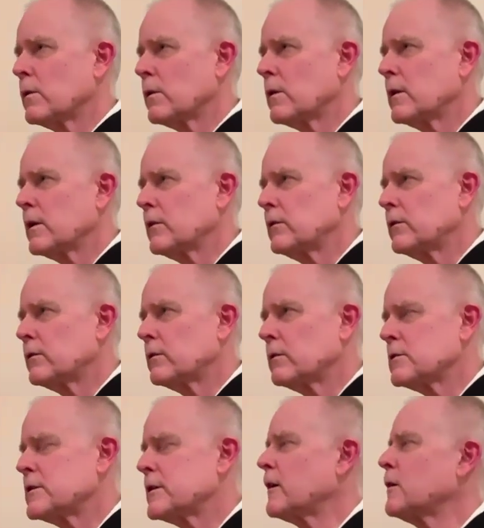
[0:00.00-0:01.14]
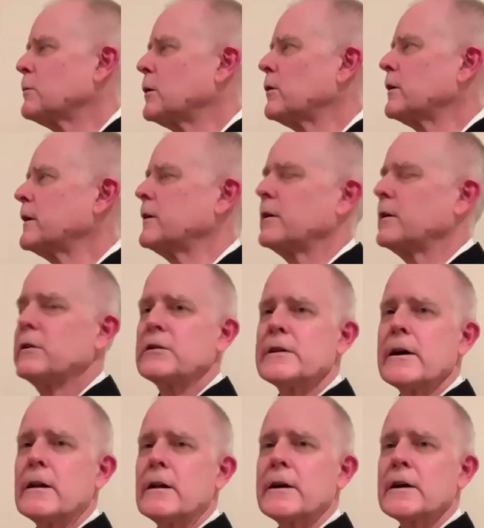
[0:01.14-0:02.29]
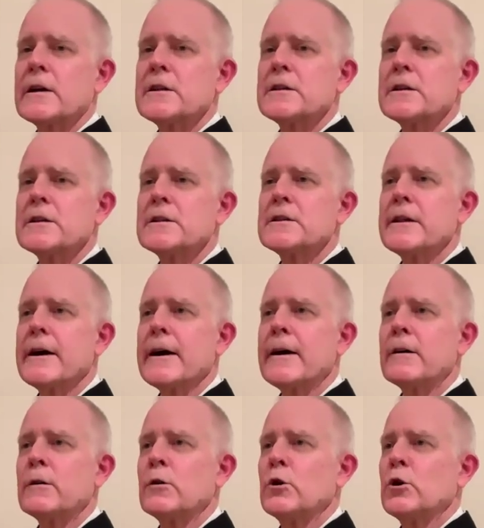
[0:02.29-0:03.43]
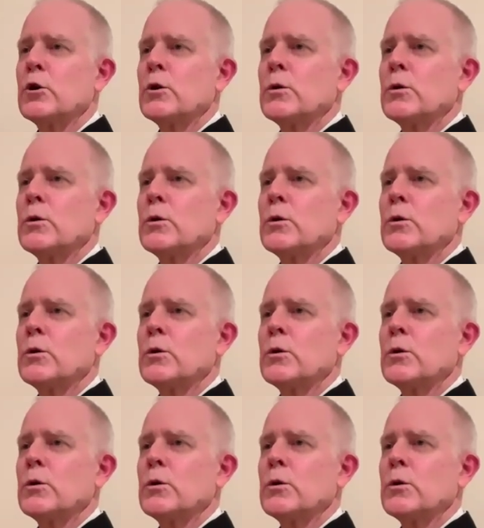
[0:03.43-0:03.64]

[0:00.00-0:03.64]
this ceremony is telling us is that